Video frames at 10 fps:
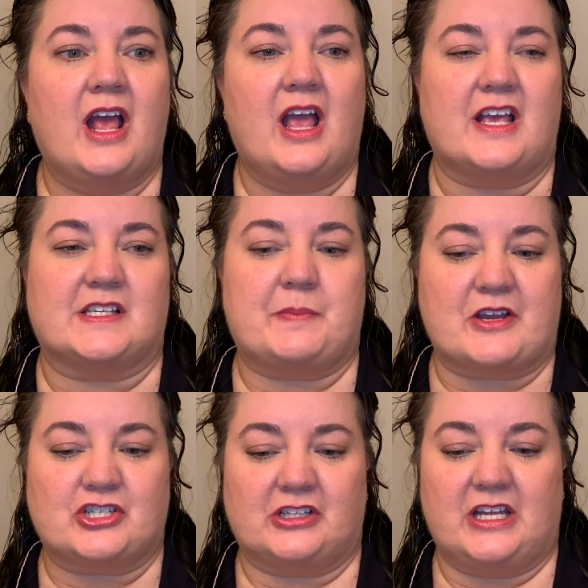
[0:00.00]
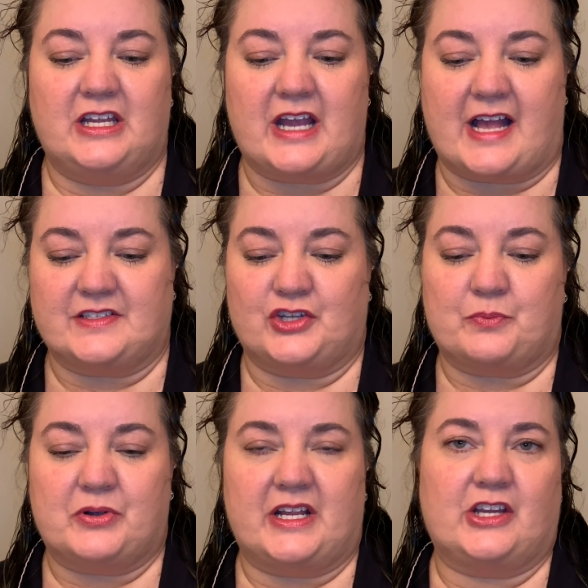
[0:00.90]
especially as you're
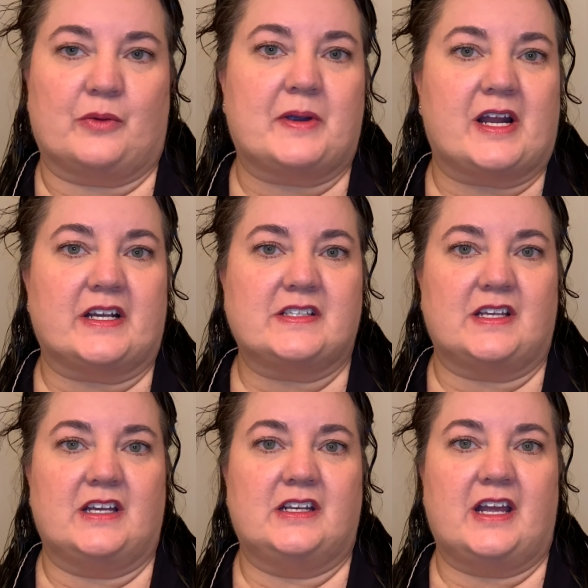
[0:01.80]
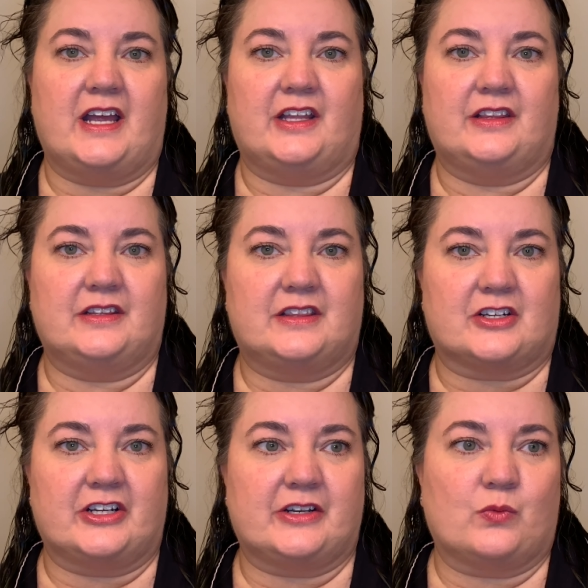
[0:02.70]
putting your products in and they're
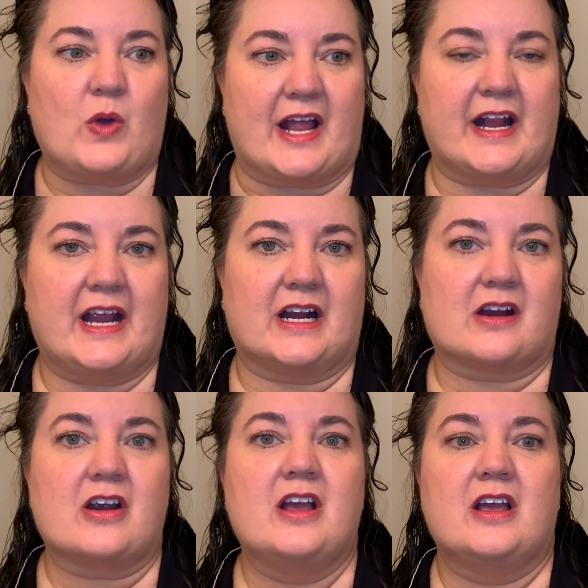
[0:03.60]
in wet hair.